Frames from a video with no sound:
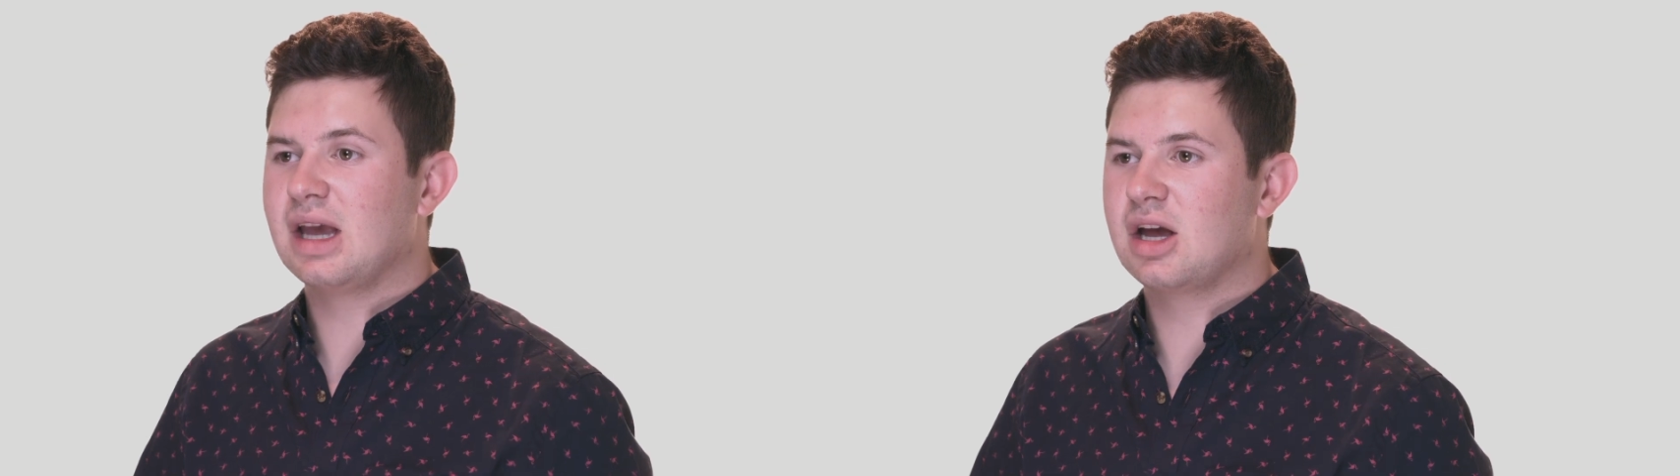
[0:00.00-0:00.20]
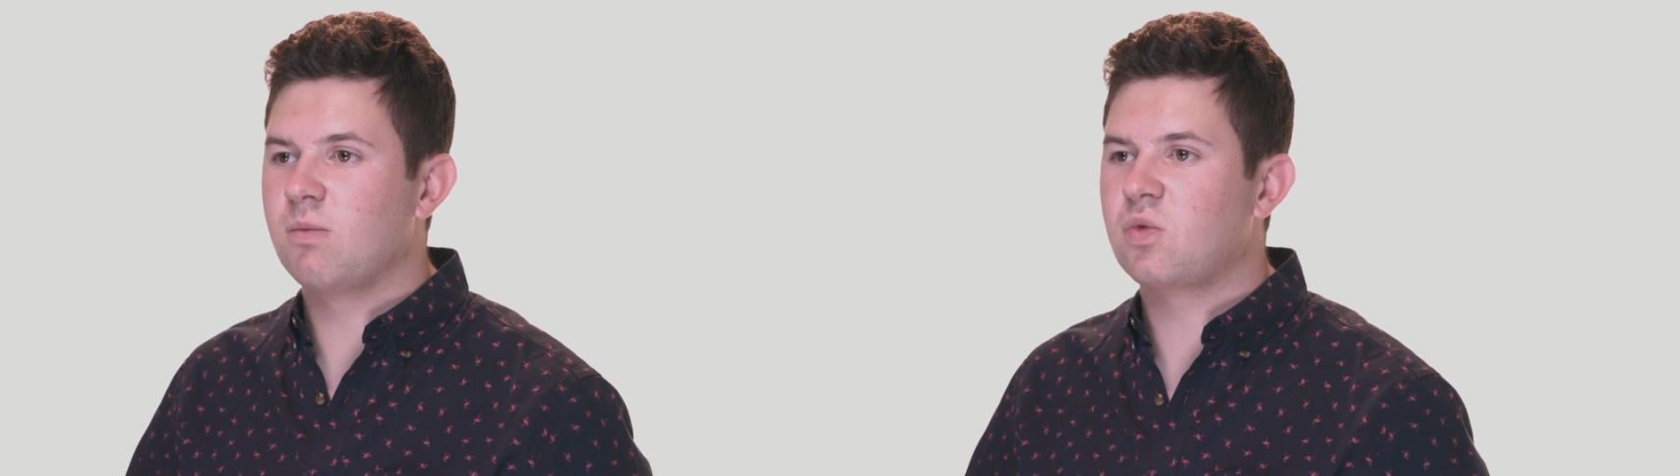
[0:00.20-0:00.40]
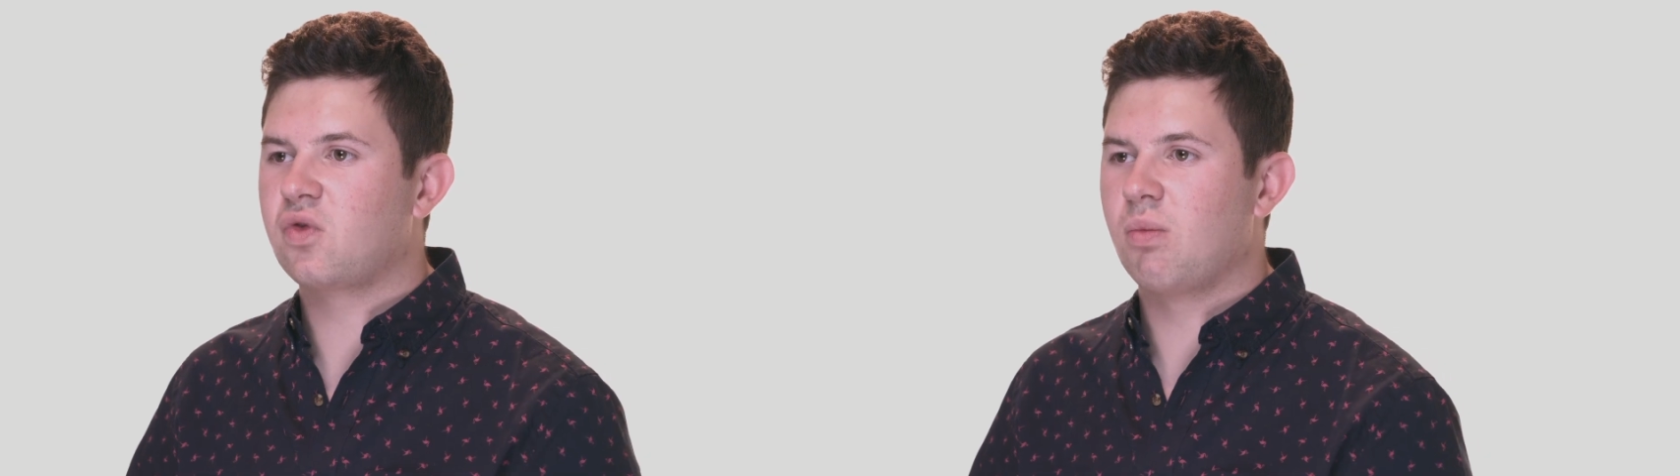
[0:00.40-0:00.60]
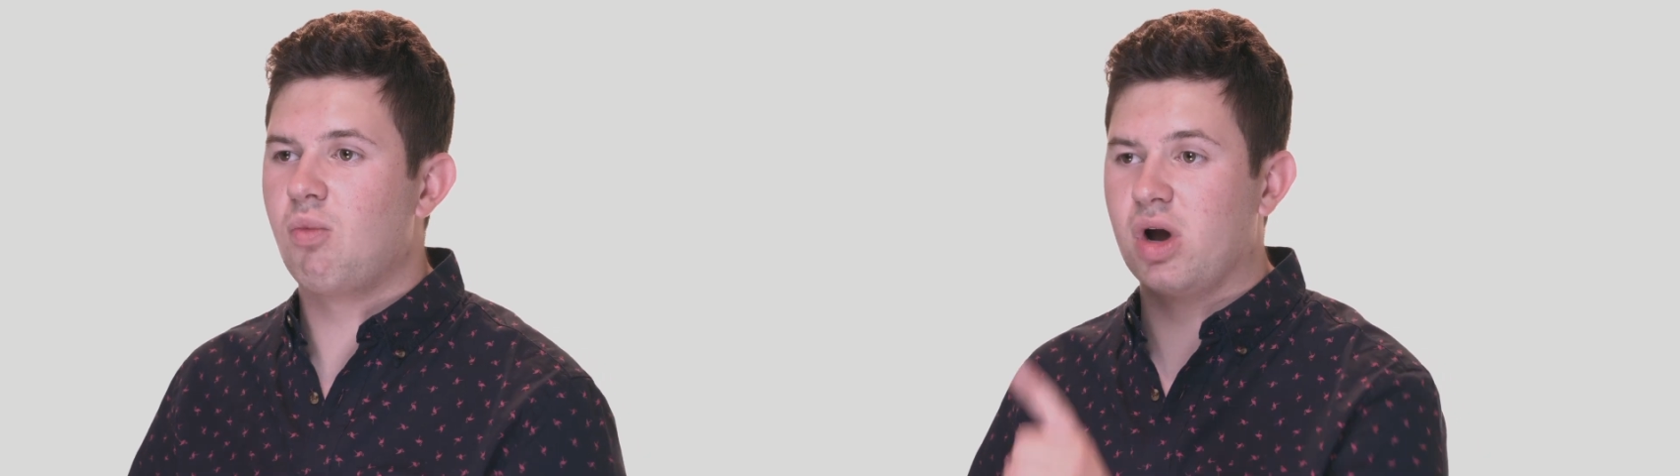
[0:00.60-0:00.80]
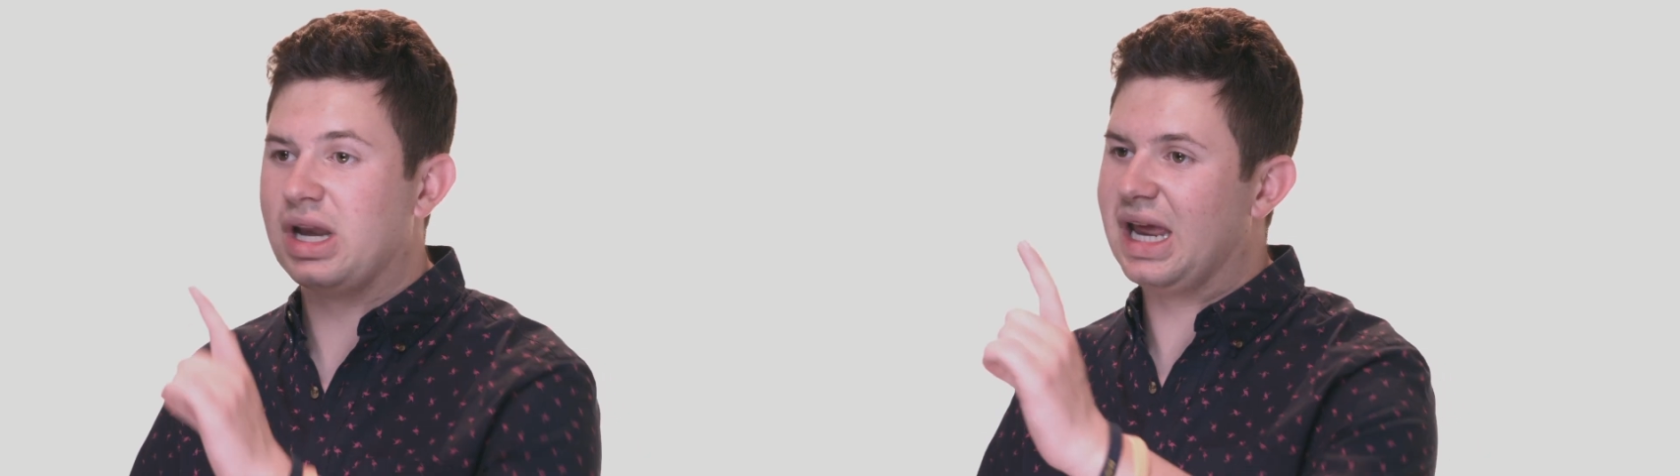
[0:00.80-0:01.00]
it comes
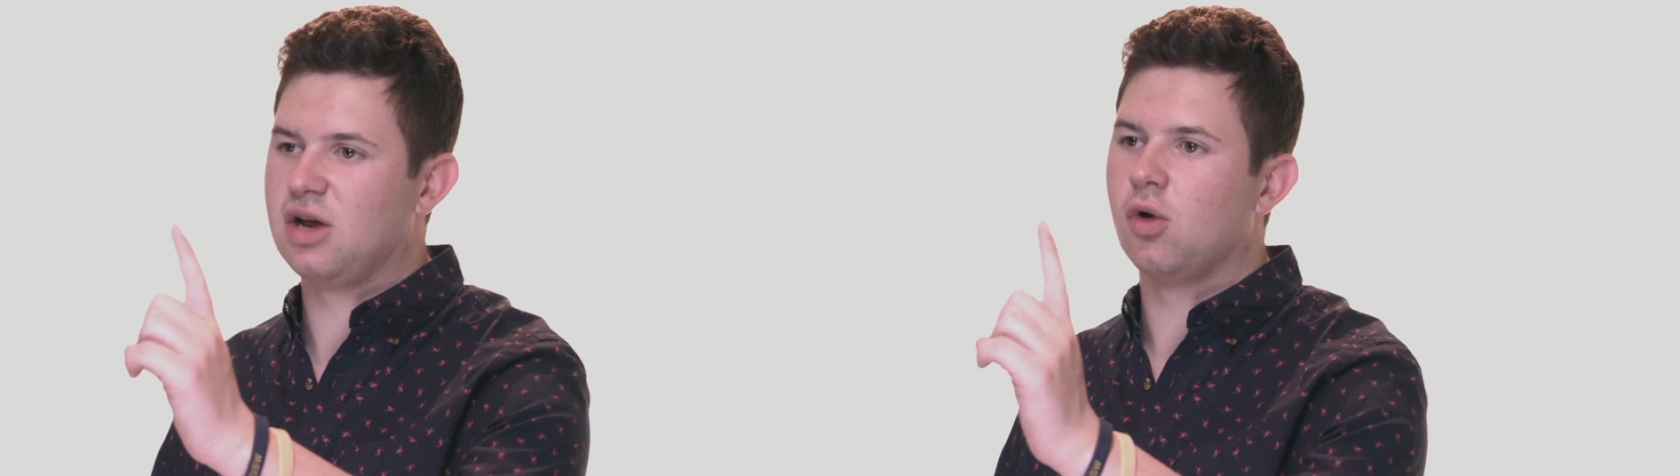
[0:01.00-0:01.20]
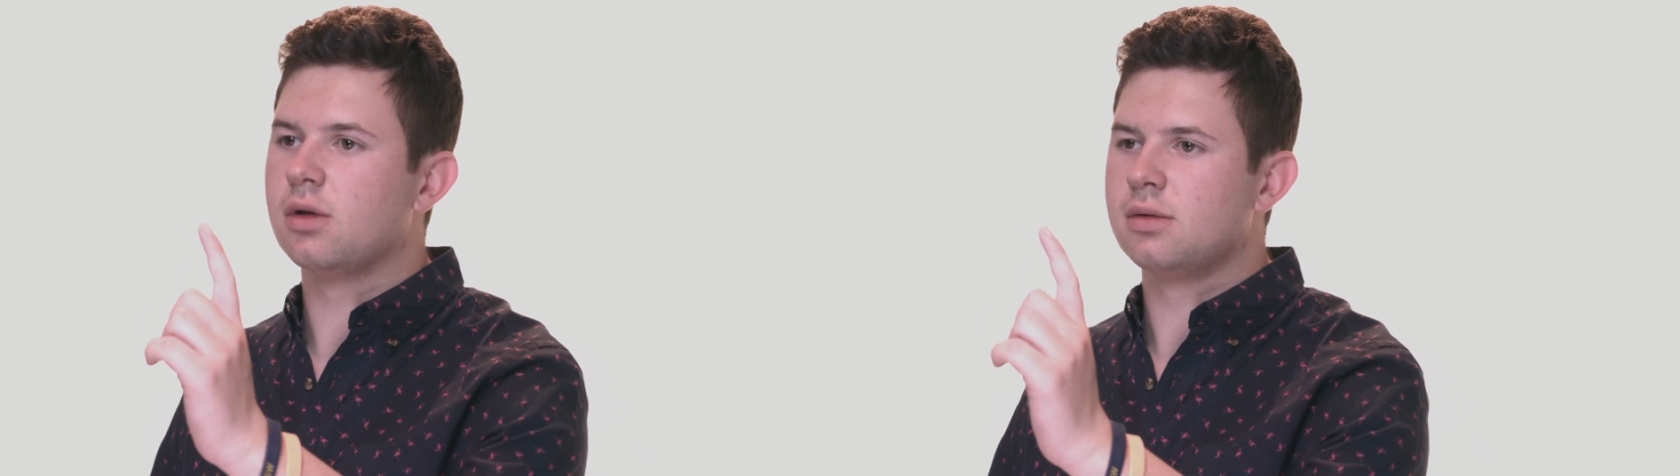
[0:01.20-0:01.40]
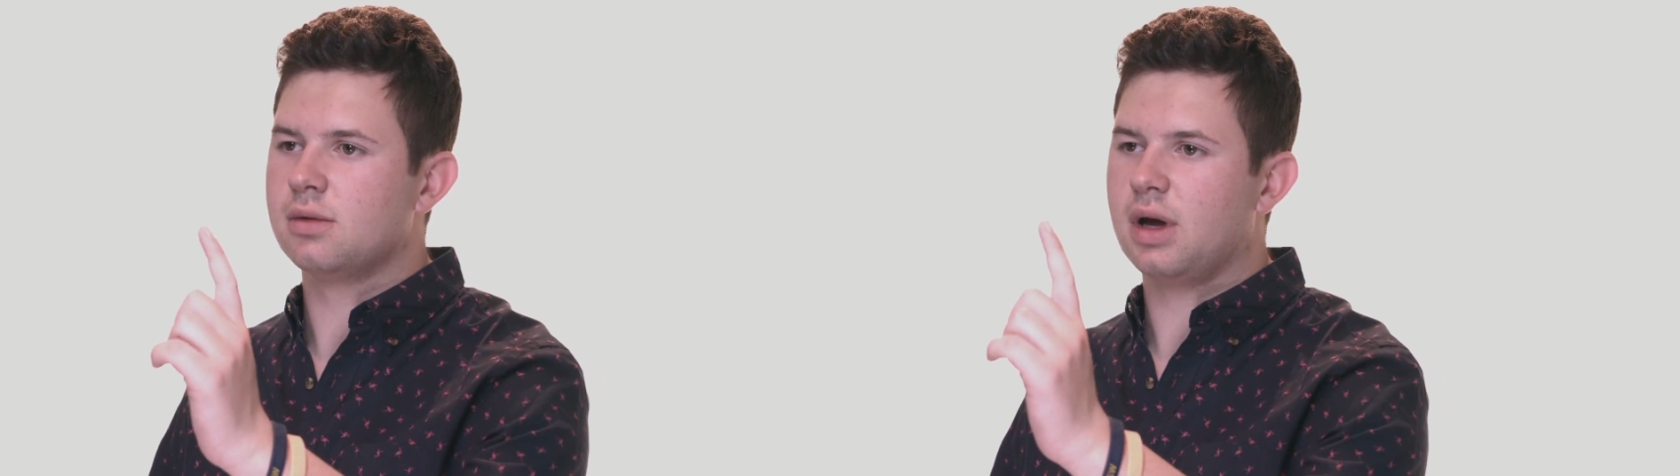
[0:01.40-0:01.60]
from one angle.